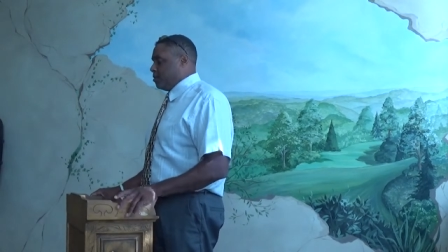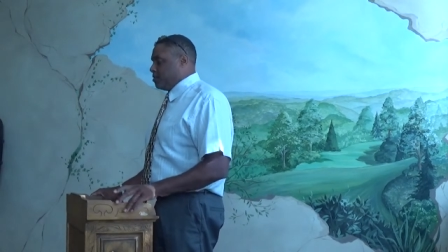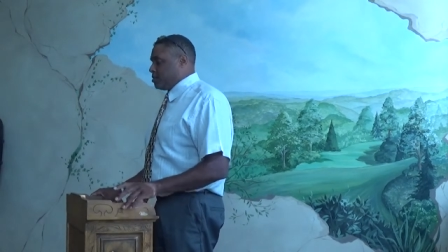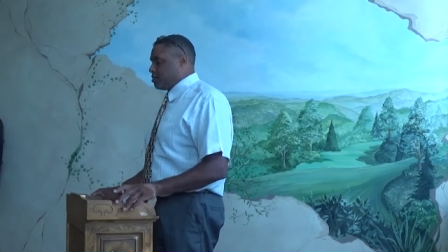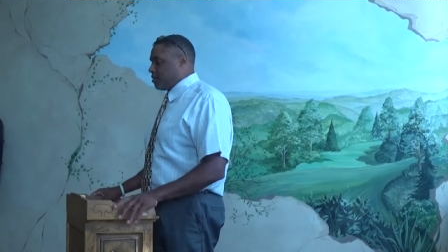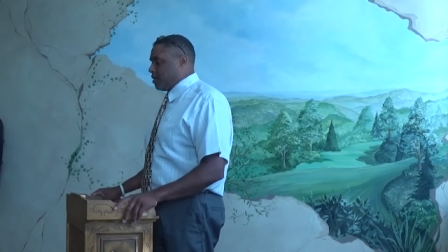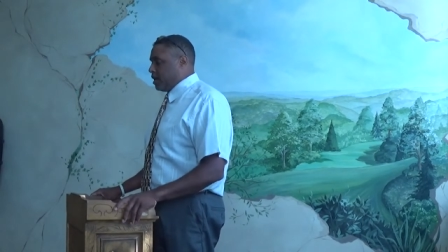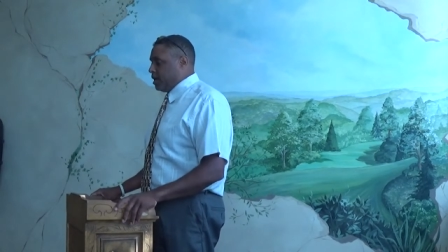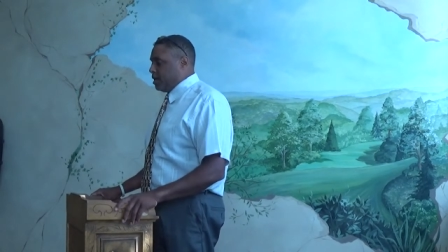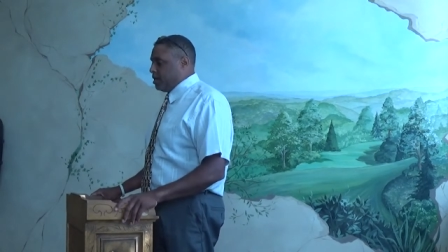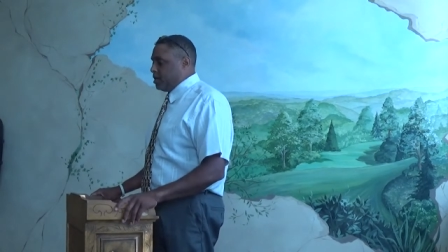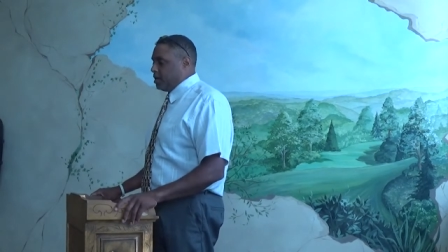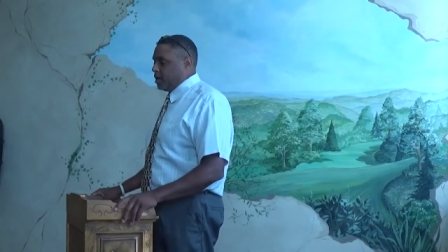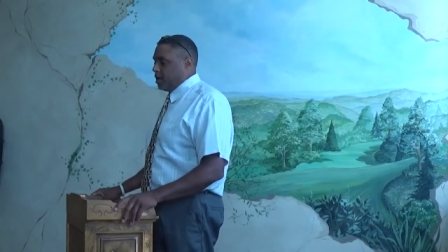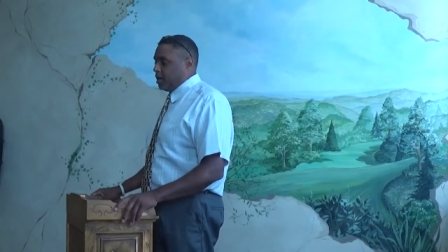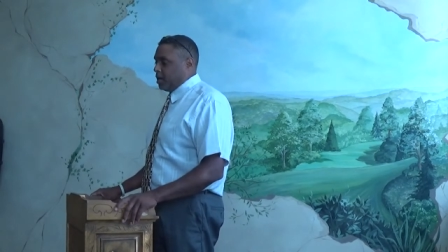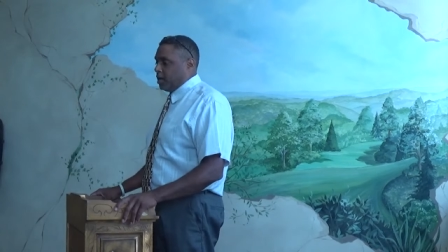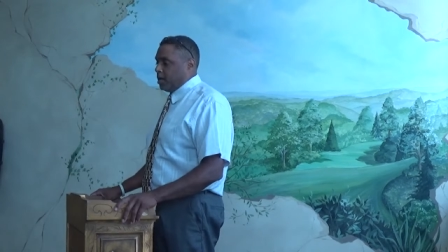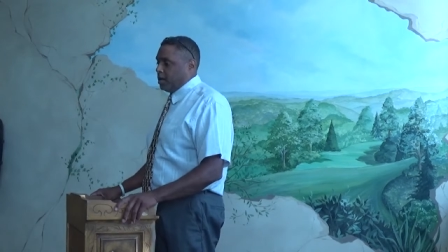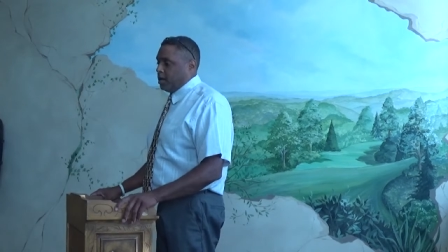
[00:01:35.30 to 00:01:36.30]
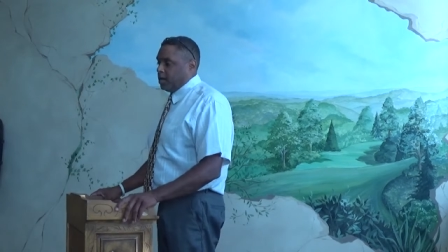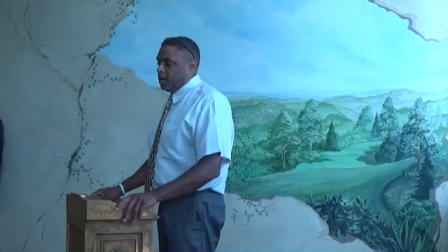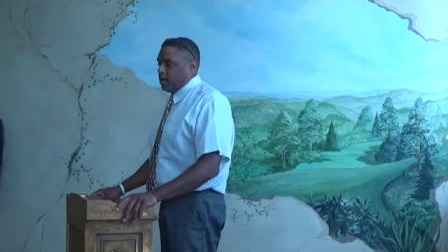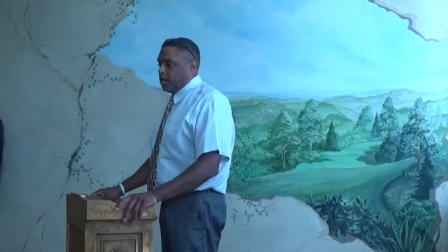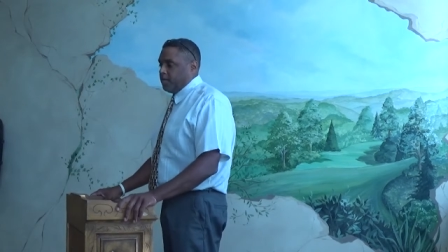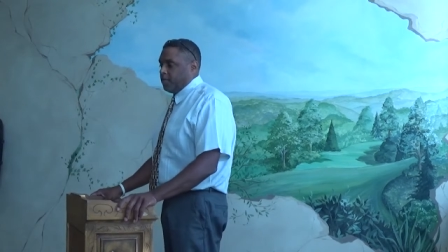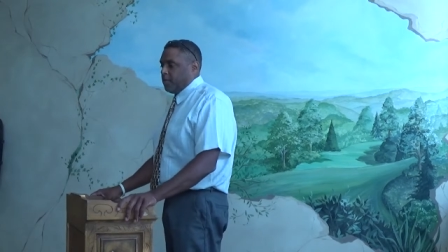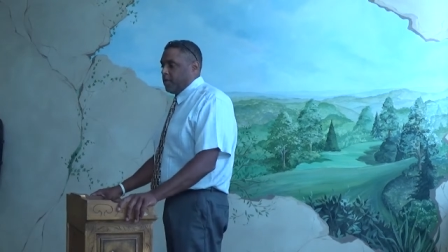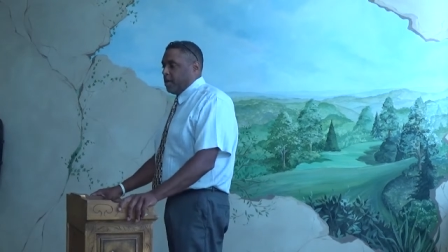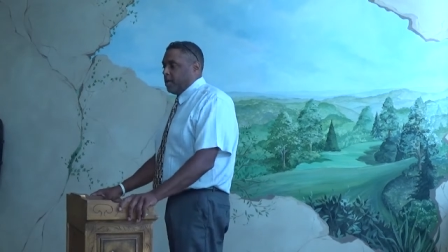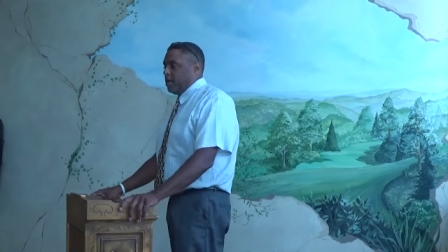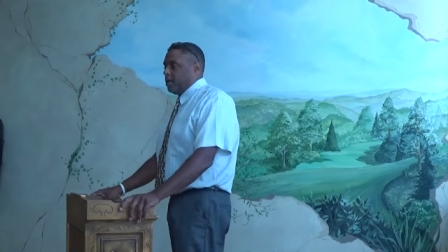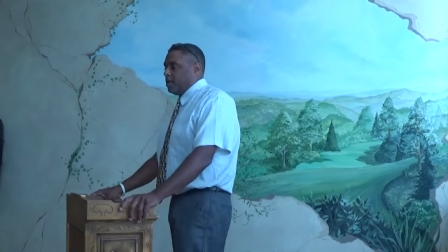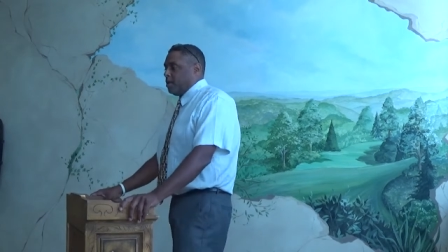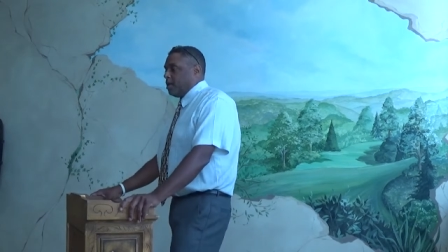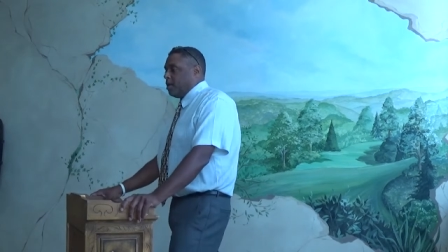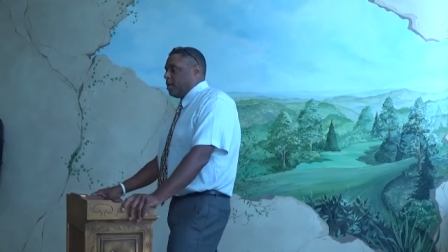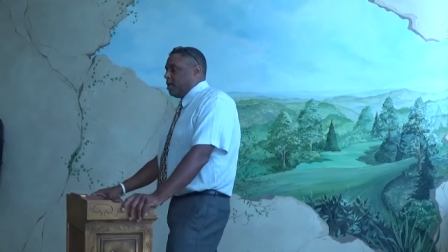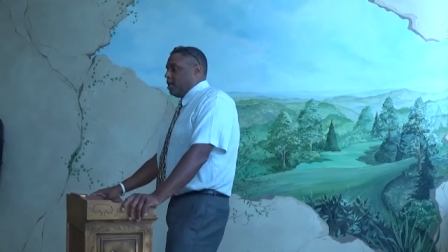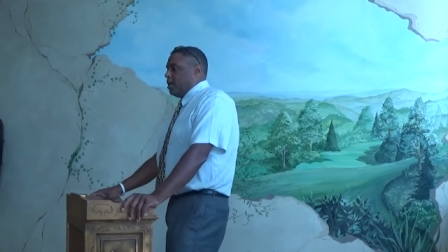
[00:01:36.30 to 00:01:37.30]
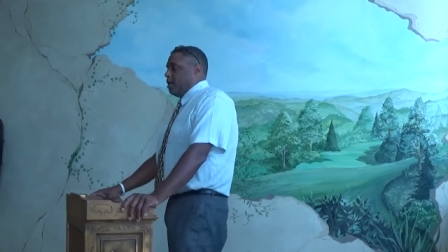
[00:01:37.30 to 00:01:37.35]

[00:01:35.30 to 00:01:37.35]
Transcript: was great. Uh, and then